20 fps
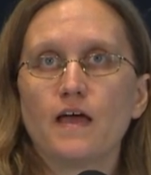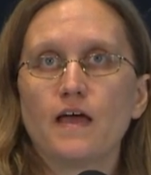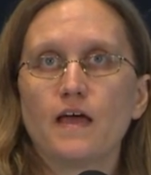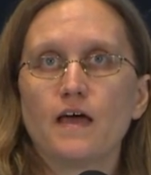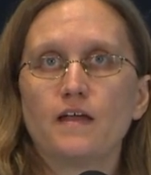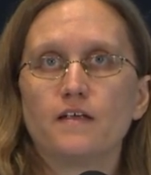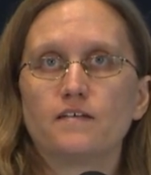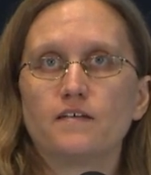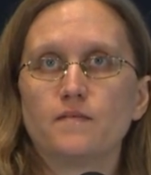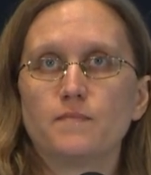
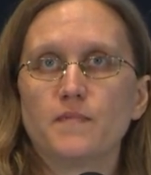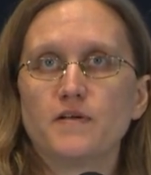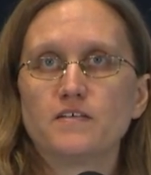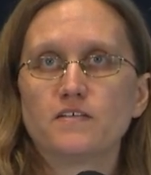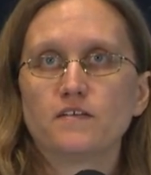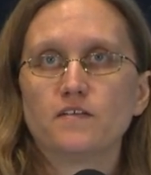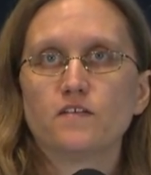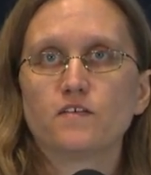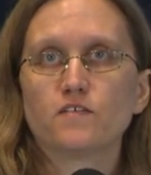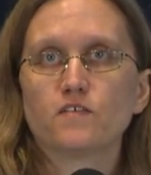And as I
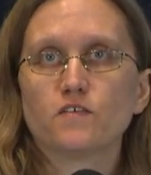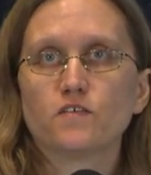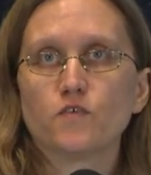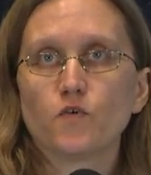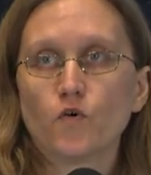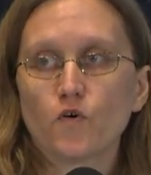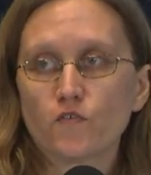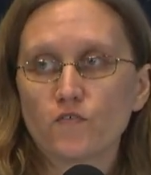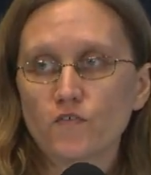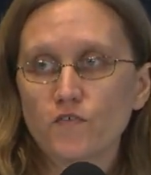mentioned, this is an
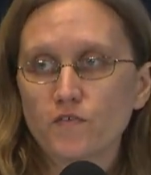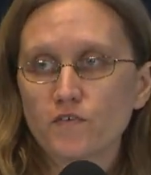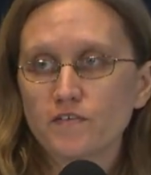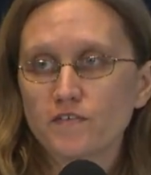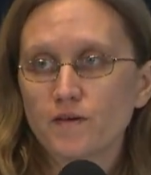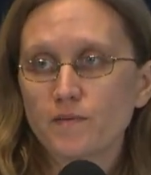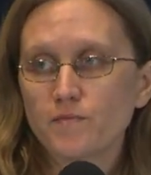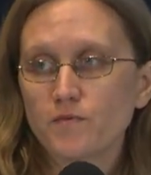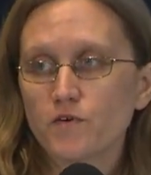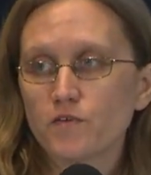orphan
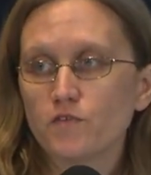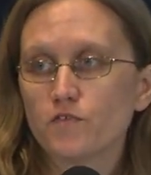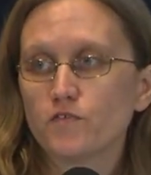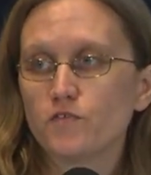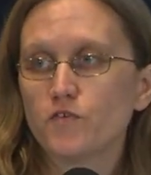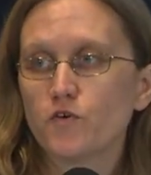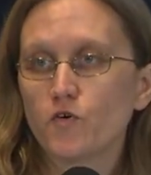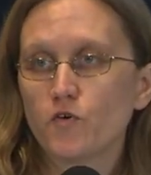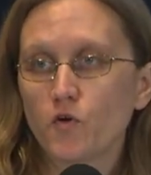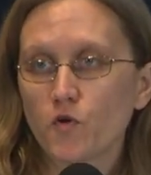receptor. There's
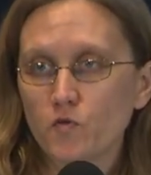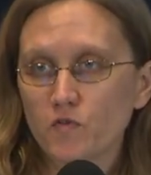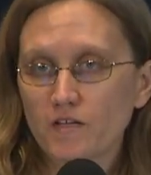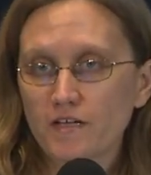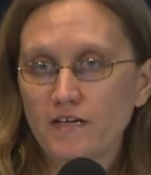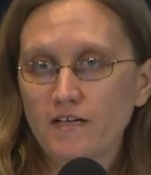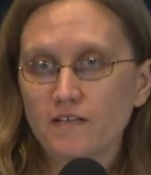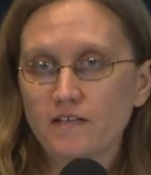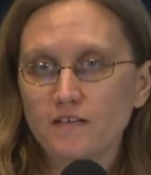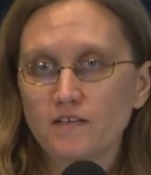no known
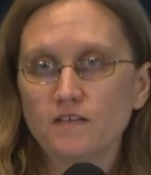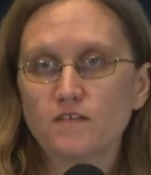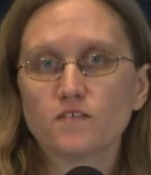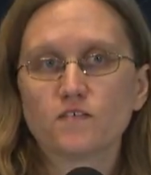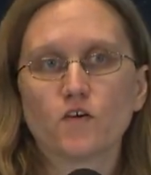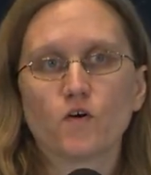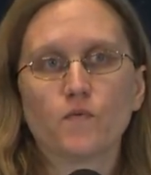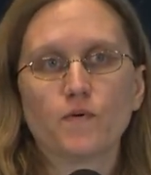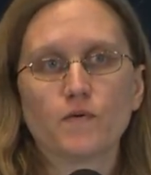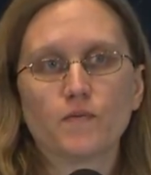ligand.
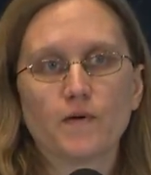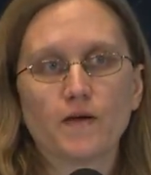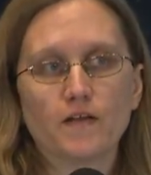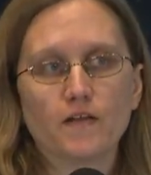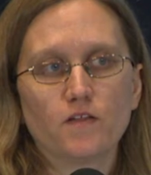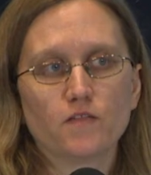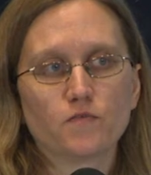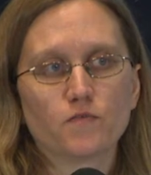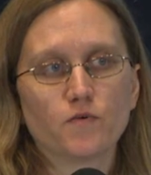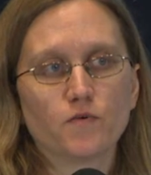So we ran
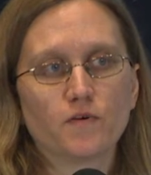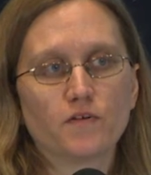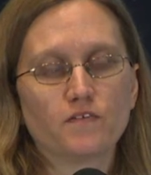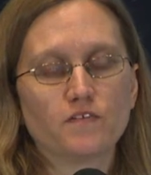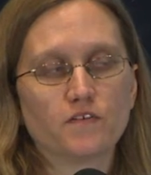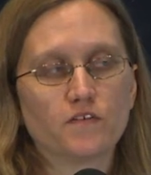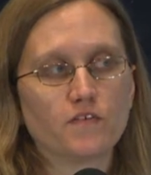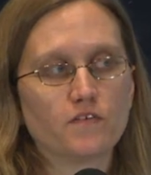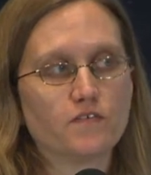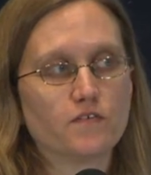it through a
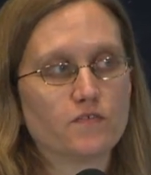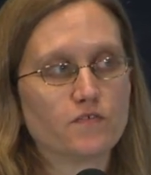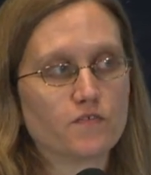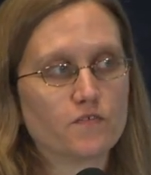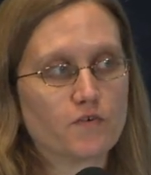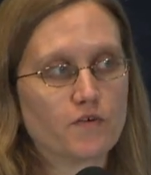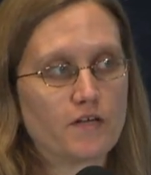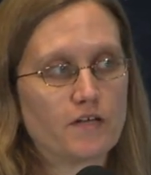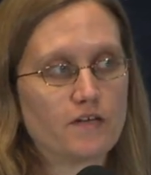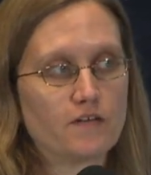series of
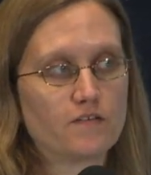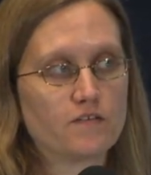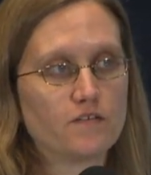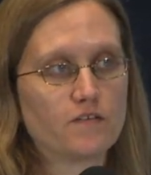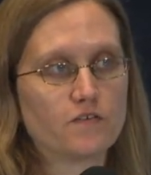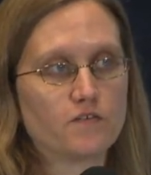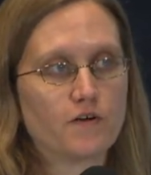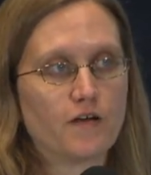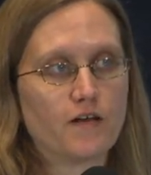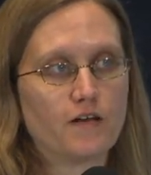screens to
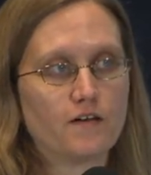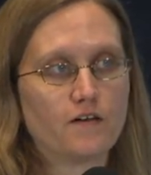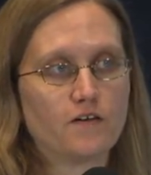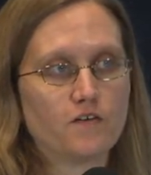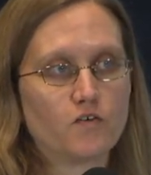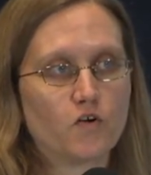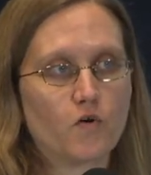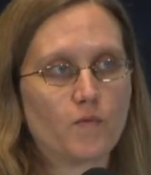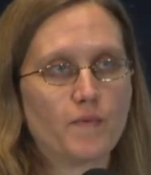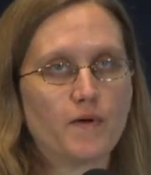try to
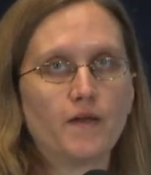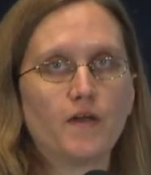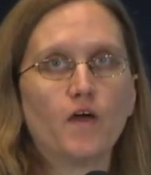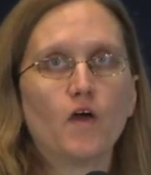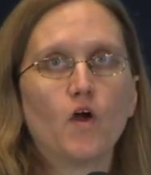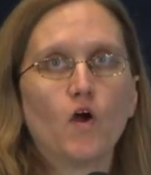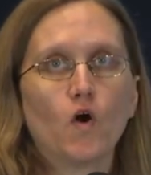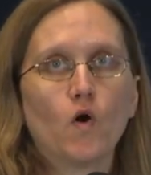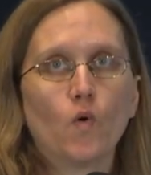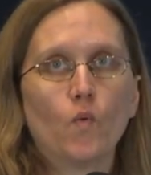determine
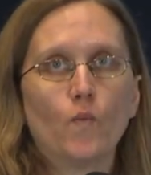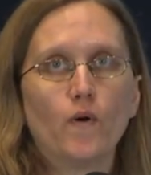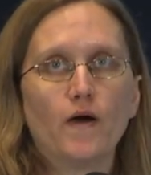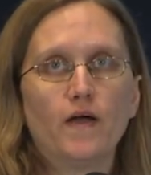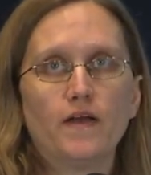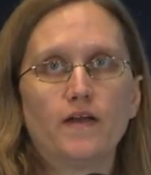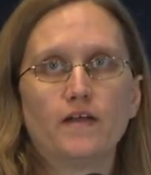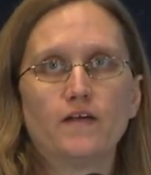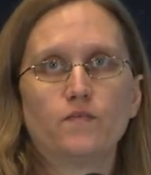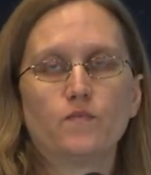
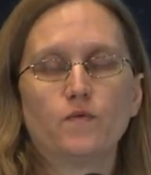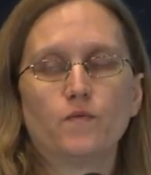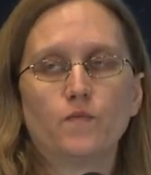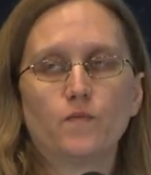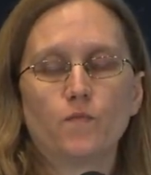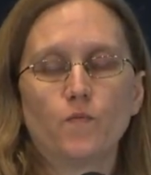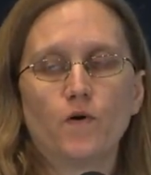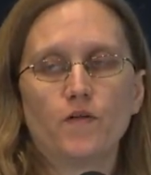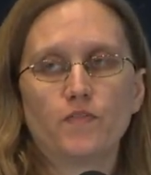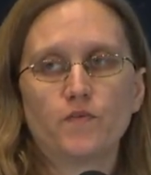what, it,
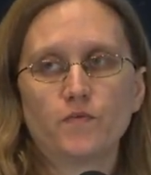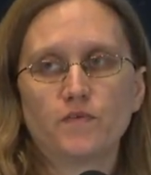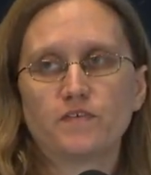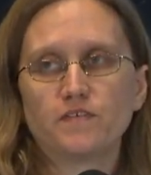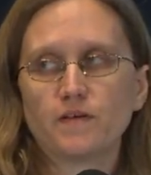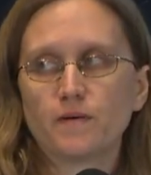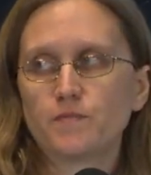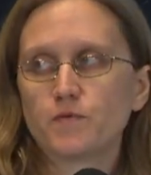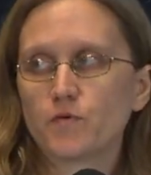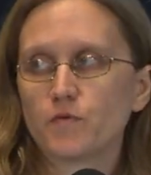what the
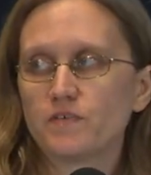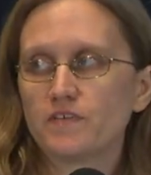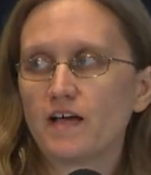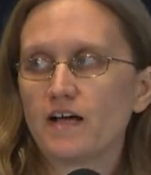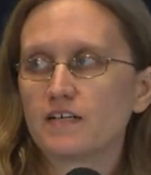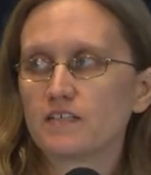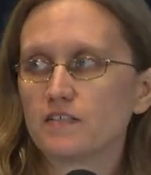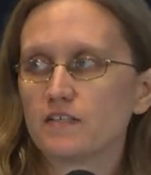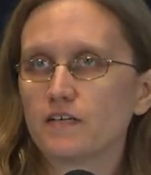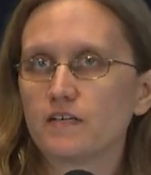receptor was
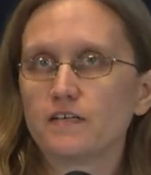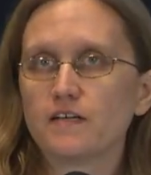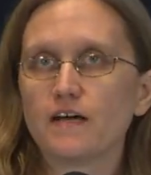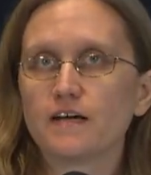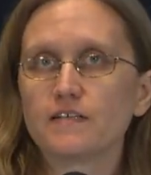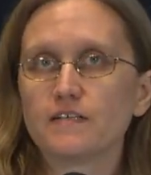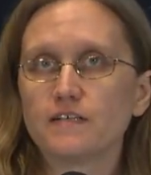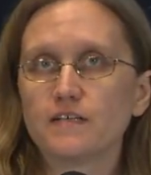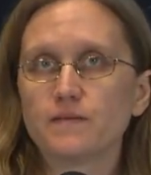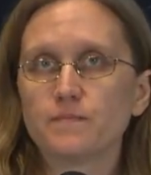actually
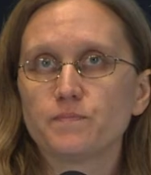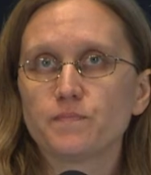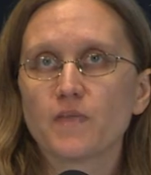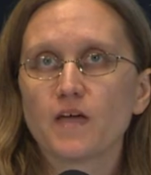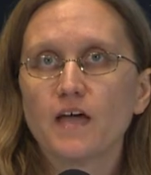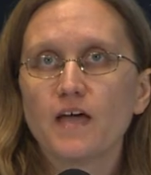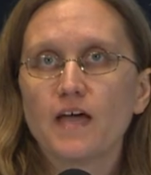detecting.